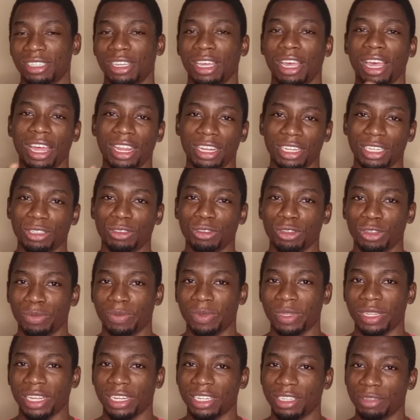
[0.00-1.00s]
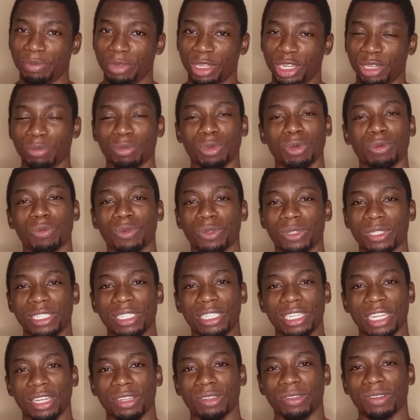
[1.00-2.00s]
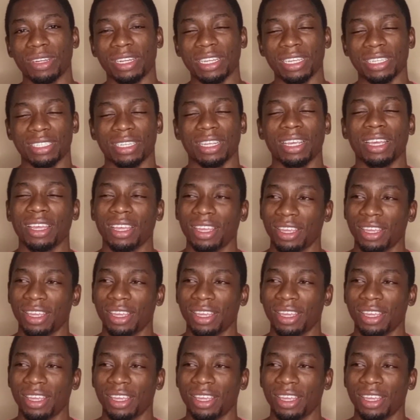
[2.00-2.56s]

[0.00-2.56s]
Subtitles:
and they told me that the minimum was $10.